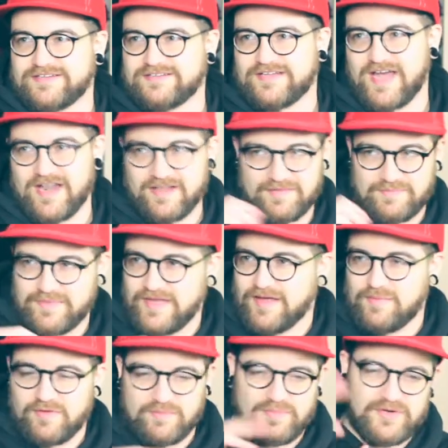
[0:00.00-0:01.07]
kind of be
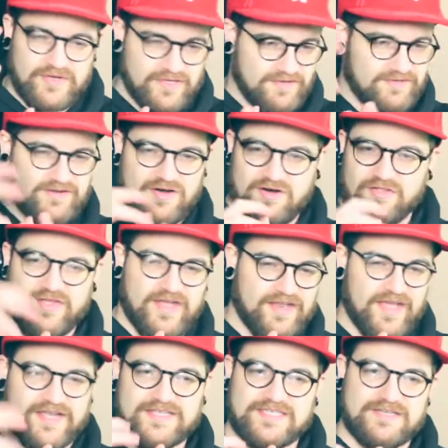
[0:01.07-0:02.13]
able to put all that
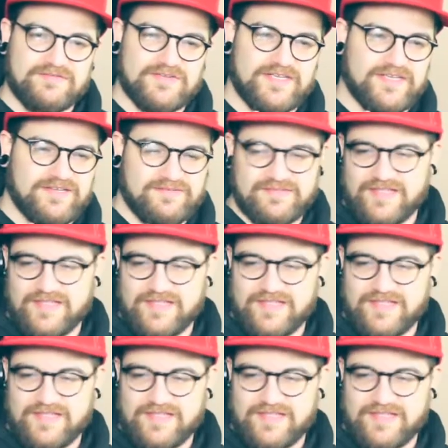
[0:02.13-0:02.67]
negativity